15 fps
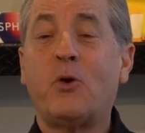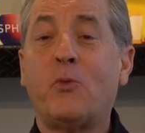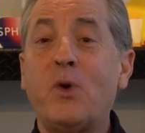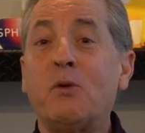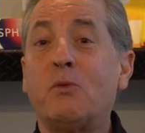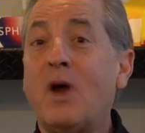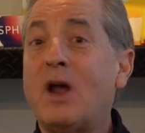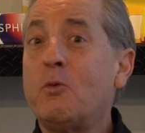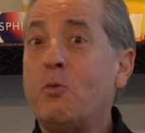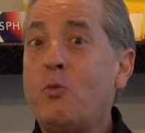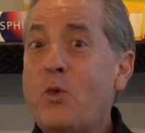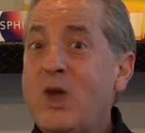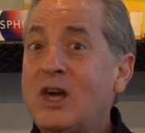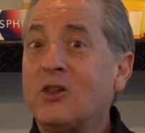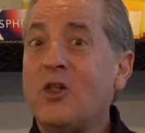We run
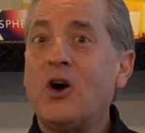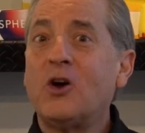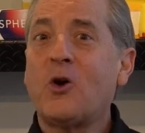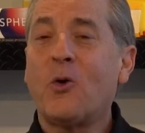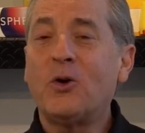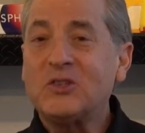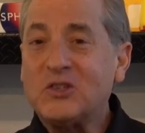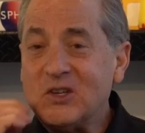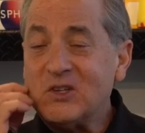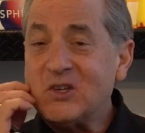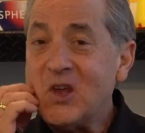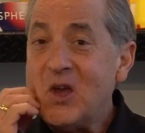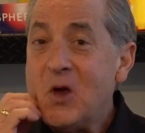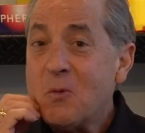week-long courses